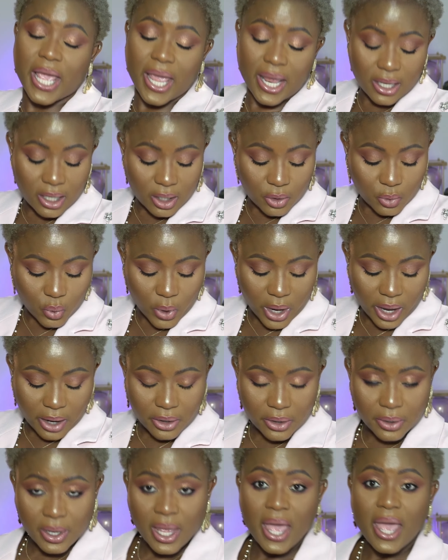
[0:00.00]

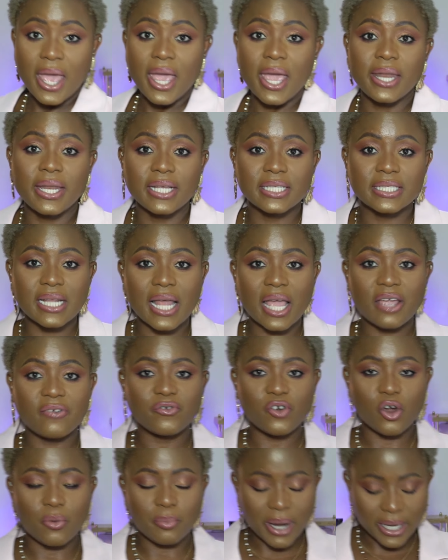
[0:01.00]
anywhere and it's like
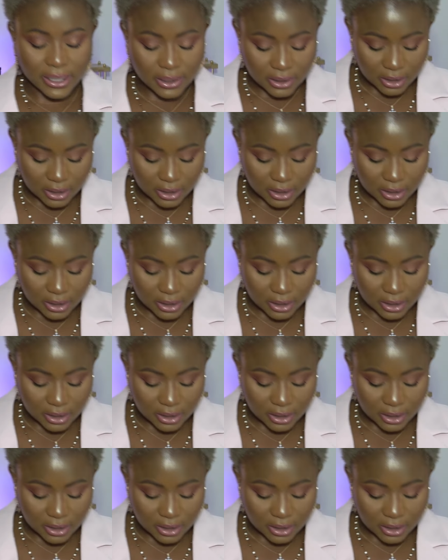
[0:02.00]
from my